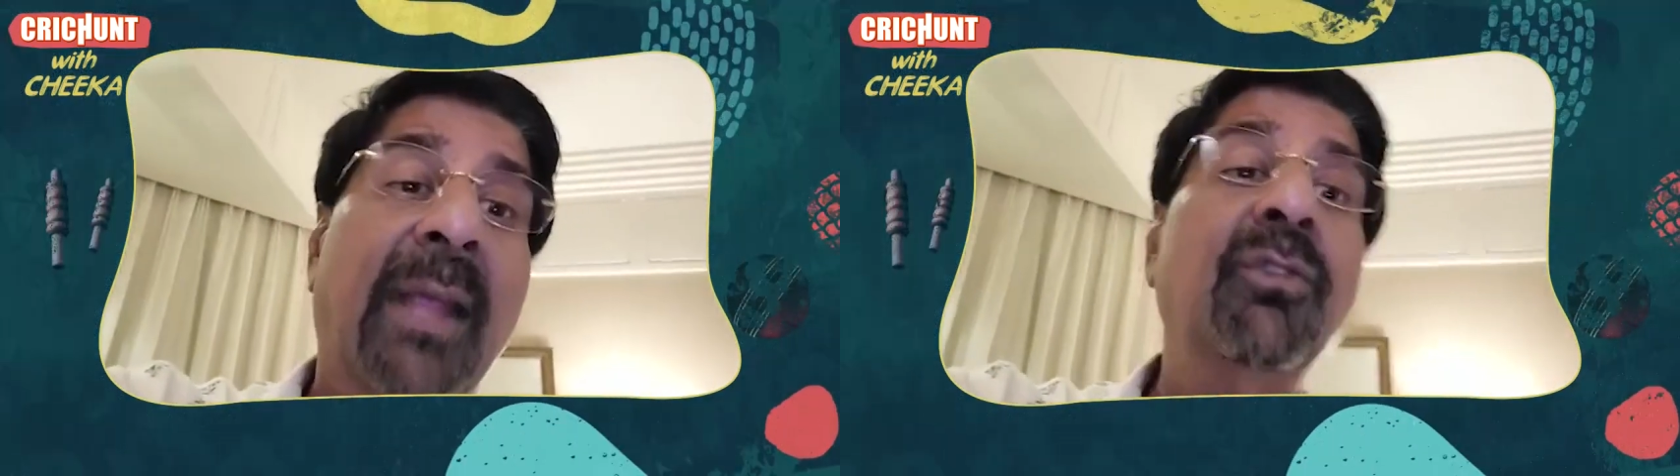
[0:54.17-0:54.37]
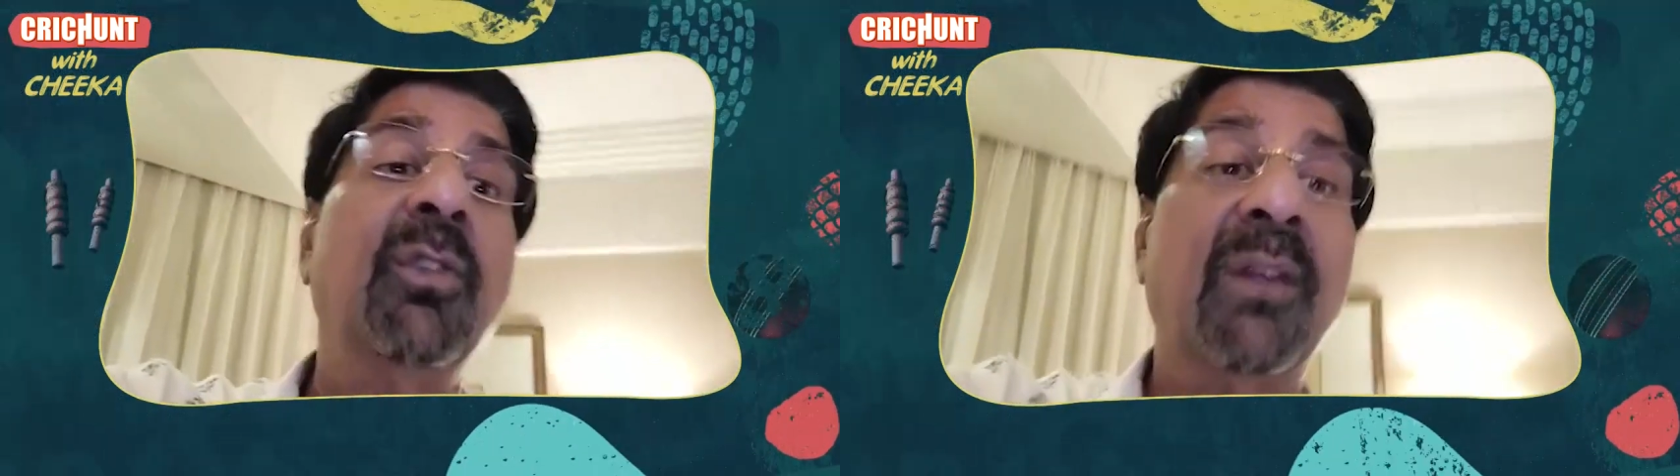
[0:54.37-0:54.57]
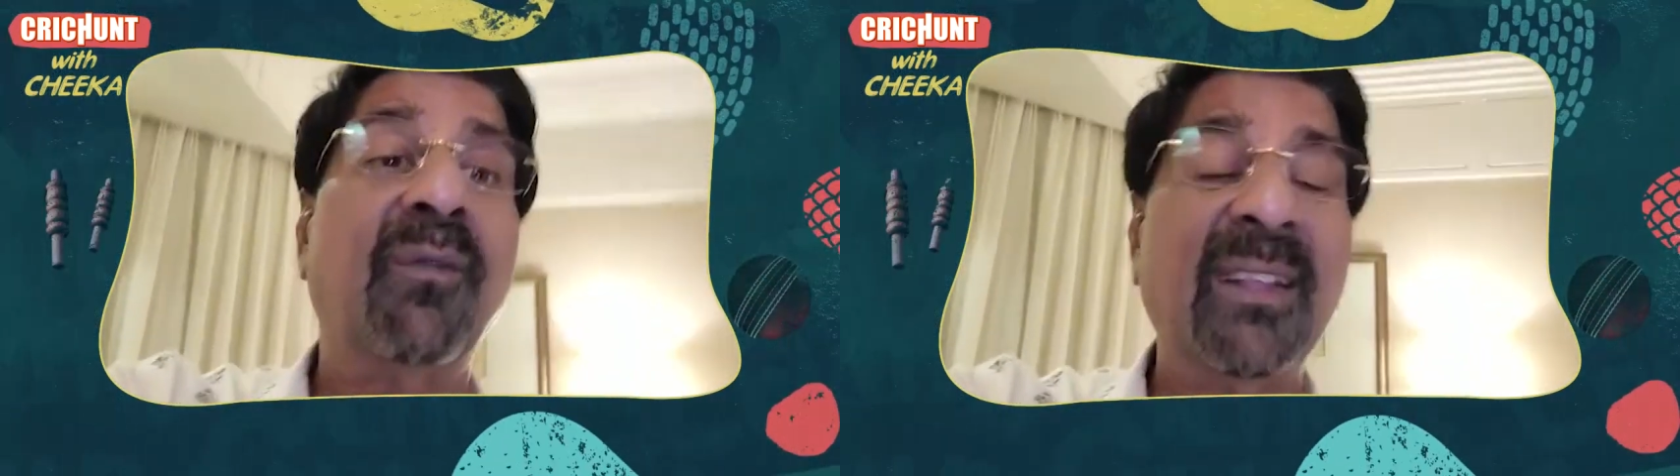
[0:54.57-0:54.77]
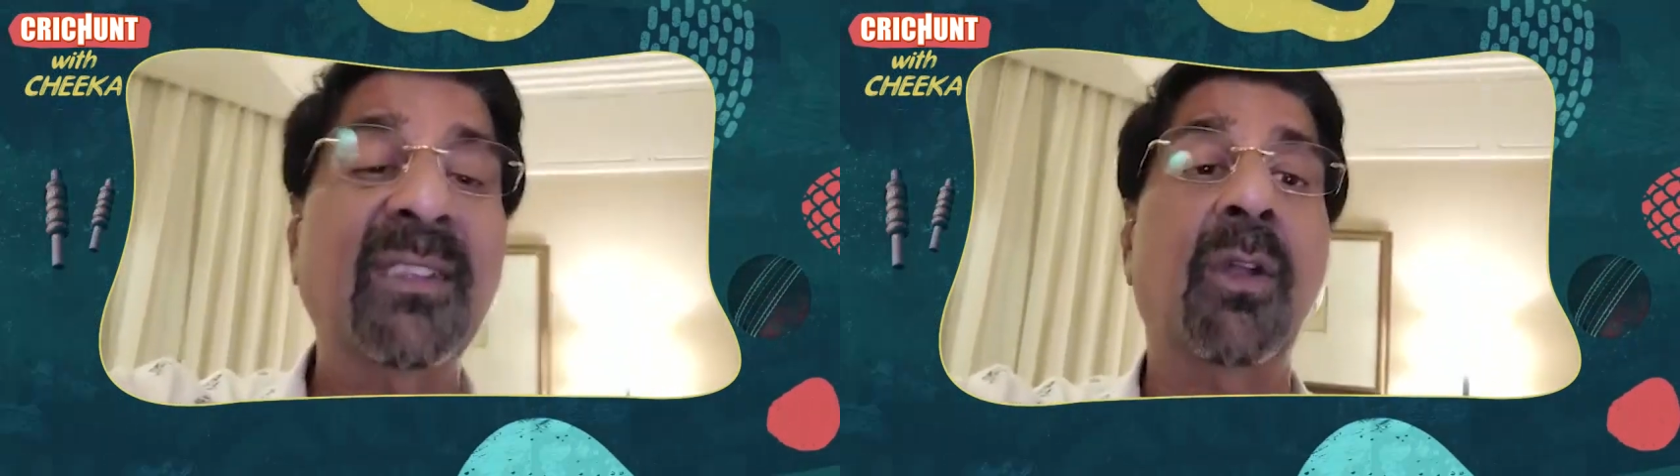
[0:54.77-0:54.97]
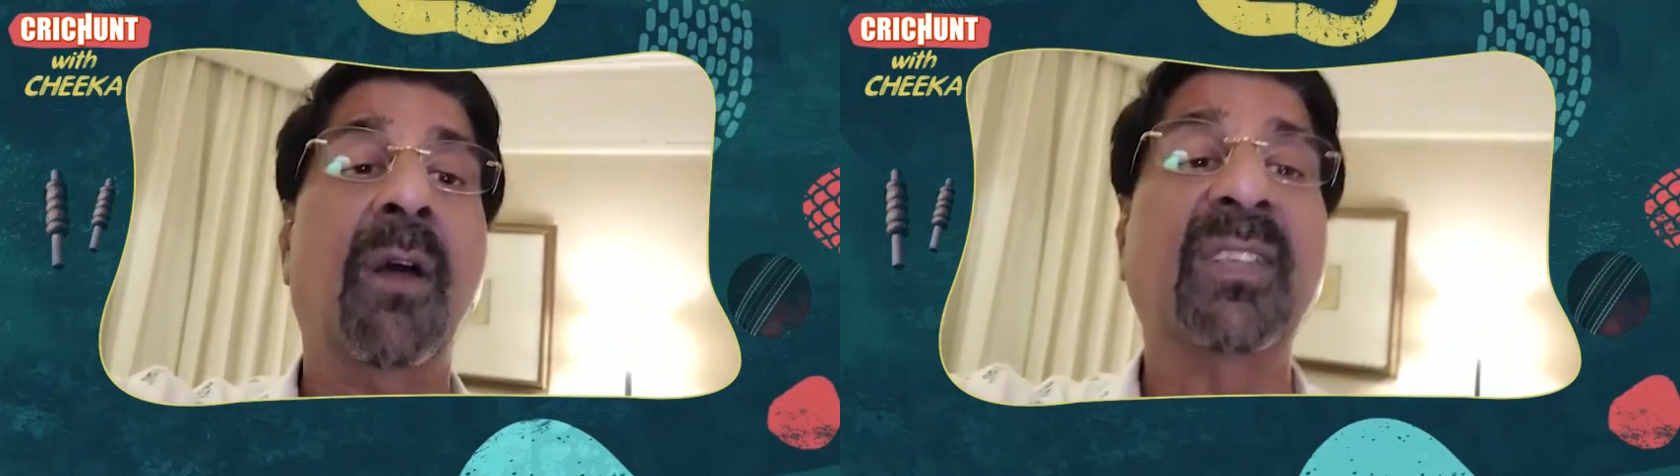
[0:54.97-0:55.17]
use the word flicks
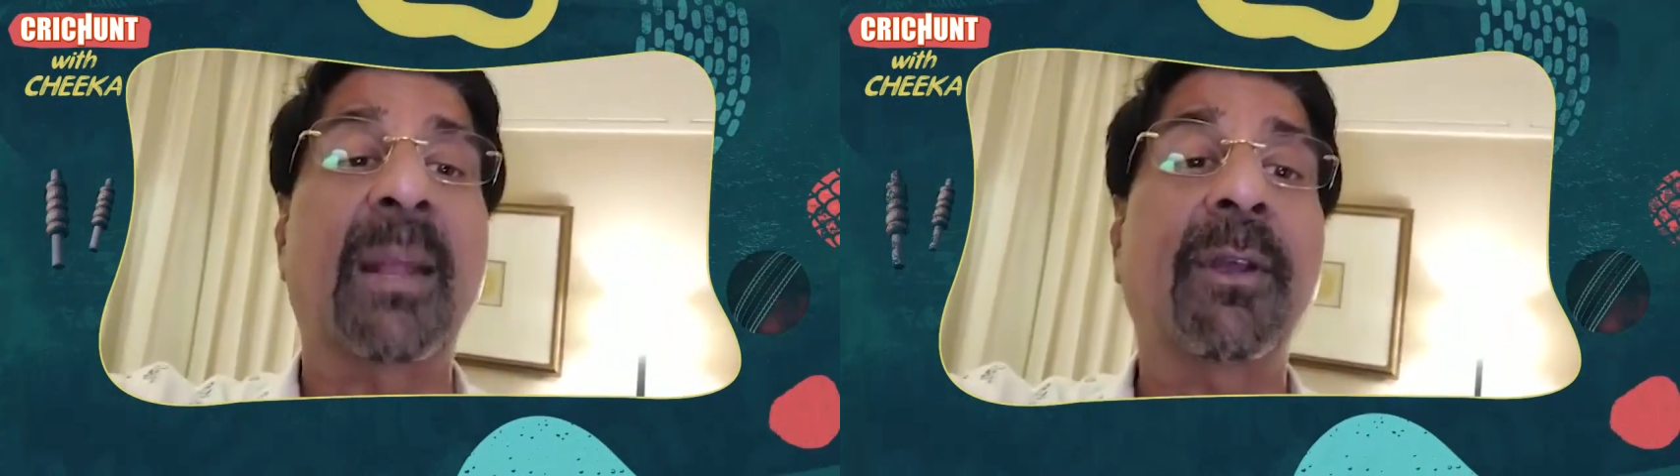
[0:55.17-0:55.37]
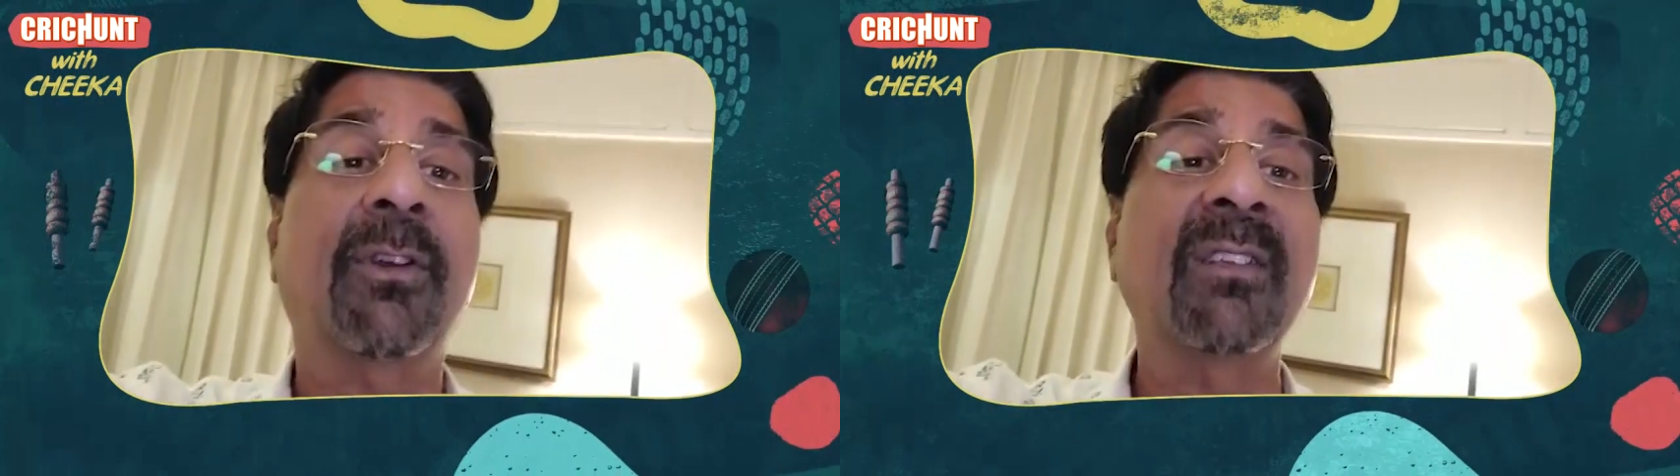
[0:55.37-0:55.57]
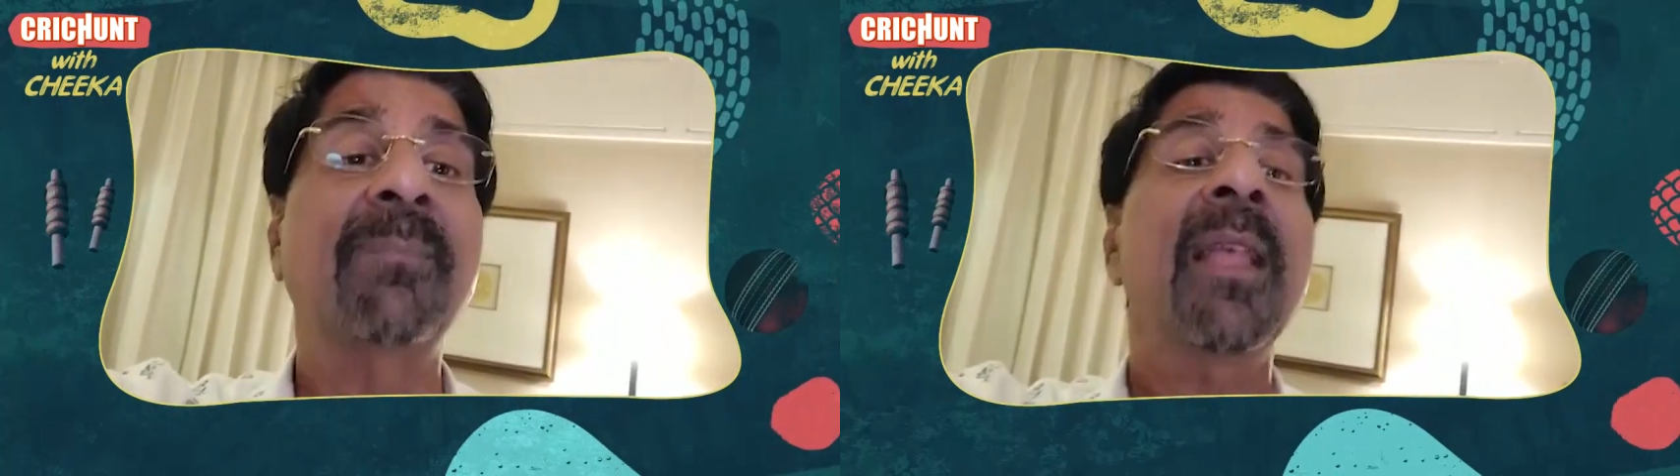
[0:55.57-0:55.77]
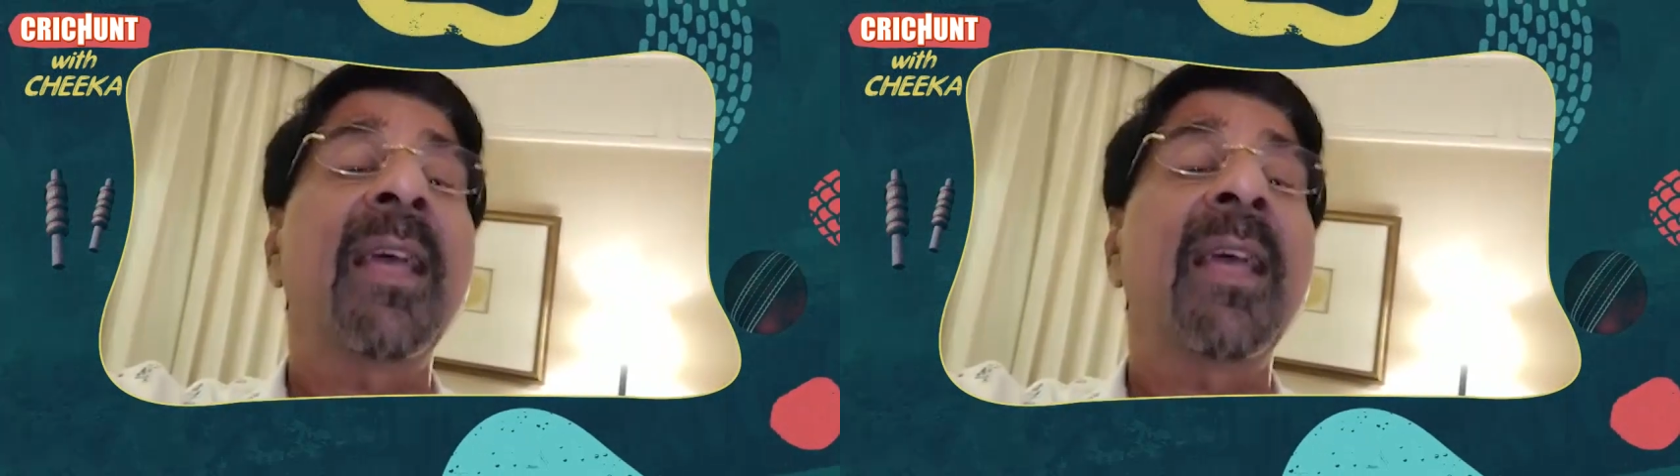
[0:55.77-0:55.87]
it offside because,